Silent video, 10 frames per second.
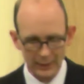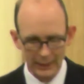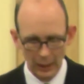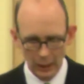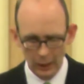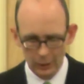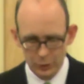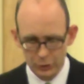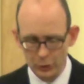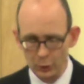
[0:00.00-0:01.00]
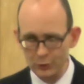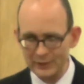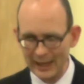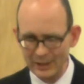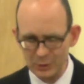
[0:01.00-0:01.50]
they are
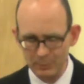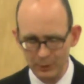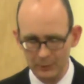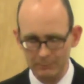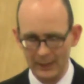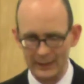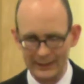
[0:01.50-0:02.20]
so desperate by